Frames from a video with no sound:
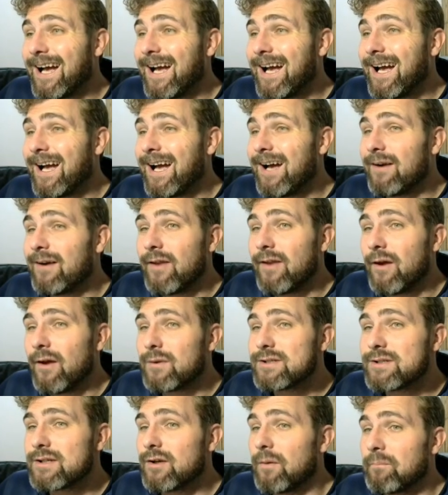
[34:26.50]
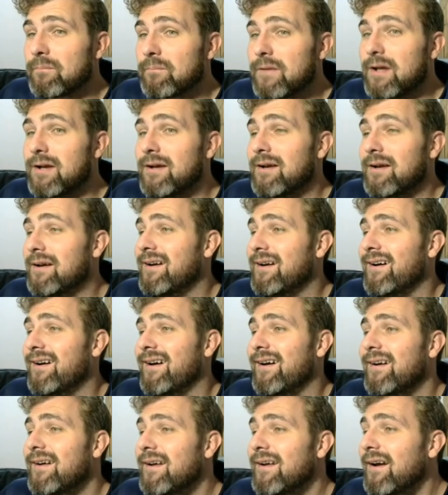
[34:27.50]
Oh no, where's it gone?
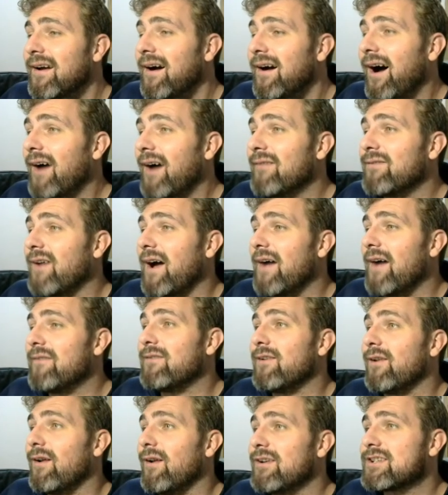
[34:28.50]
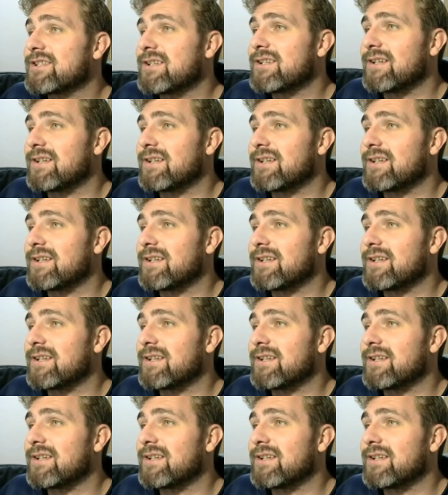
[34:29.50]
I've lost